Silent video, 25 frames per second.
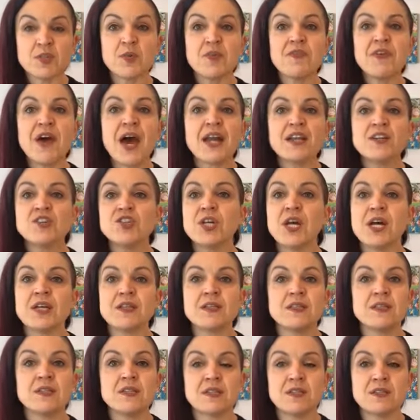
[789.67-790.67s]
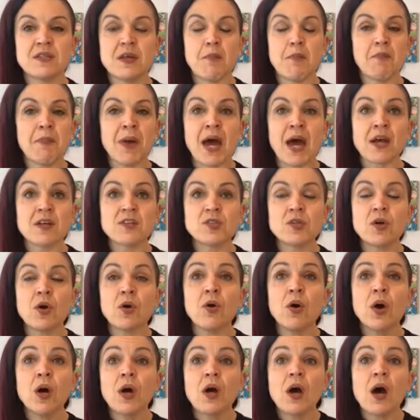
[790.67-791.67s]
And we've had a chance to step back.
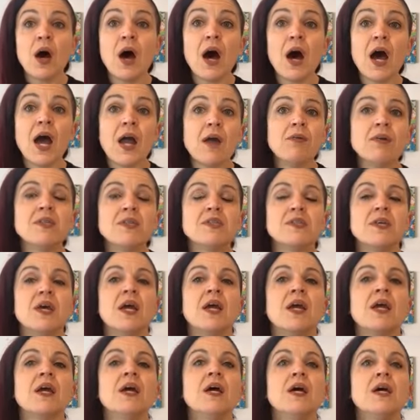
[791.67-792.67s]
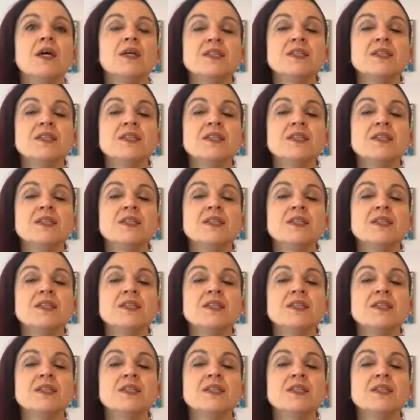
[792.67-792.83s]
So I would say,